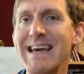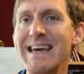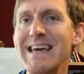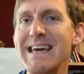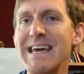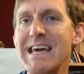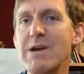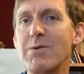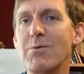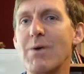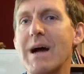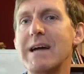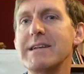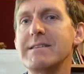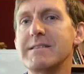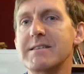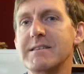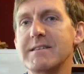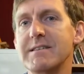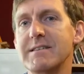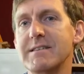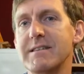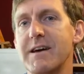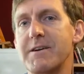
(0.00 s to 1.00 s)
he writes
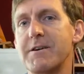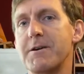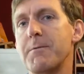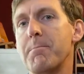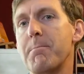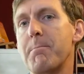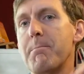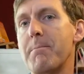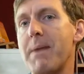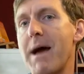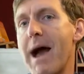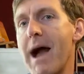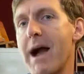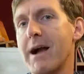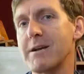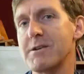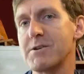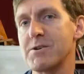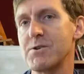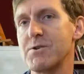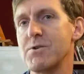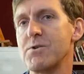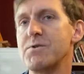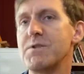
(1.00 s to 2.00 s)
this letter back
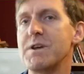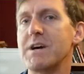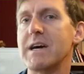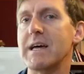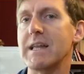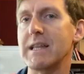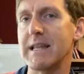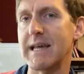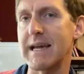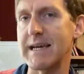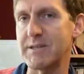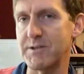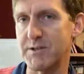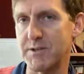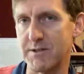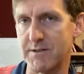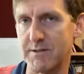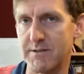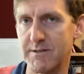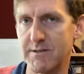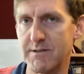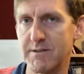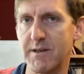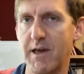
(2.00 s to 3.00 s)
to the
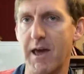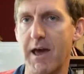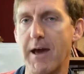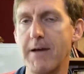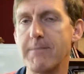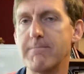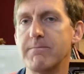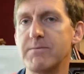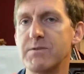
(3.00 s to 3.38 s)
Galatians, okay?